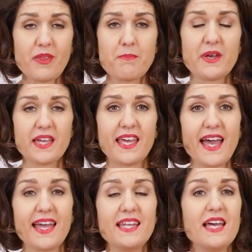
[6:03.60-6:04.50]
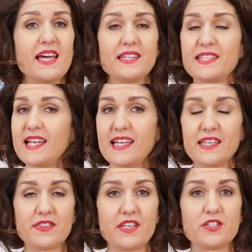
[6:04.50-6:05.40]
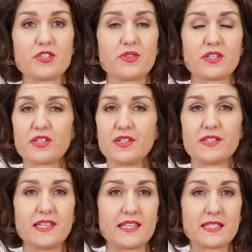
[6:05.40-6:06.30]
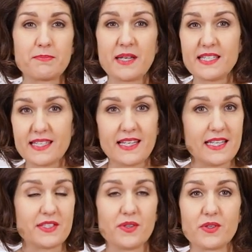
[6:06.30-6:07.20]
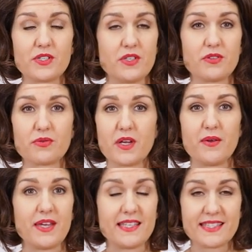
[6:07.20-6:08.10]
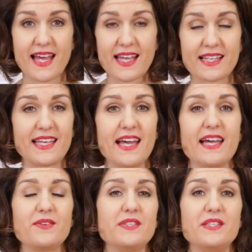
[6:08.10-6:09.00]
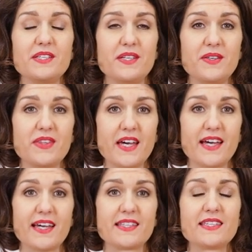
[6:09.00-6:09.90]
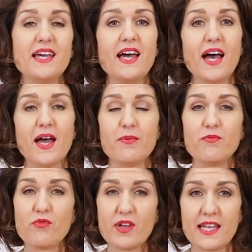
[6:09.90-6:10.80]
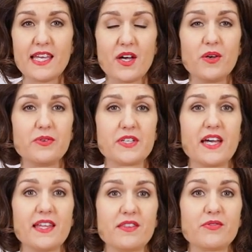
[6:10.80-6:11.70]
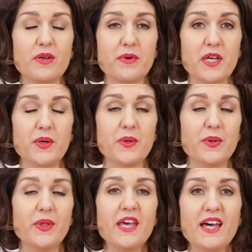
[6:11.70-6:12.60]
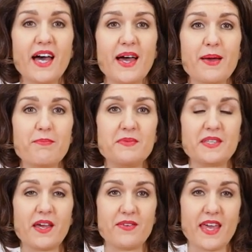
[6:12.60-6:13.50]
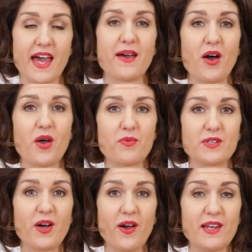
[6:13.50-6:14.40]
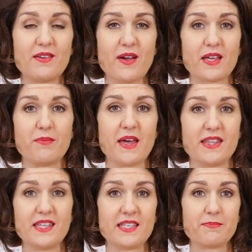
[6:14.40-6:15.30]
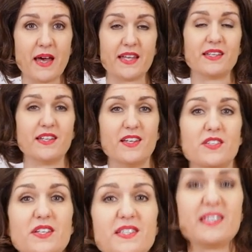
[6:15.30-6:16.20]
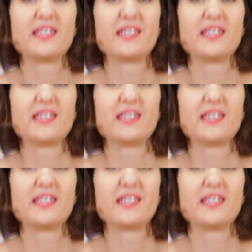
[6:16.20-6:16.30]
but again, Tilly in the instructions explicitly talks you through exactly how to do that, really holds your hand through it all. So yeah, I would highly recommend this pattern, and I just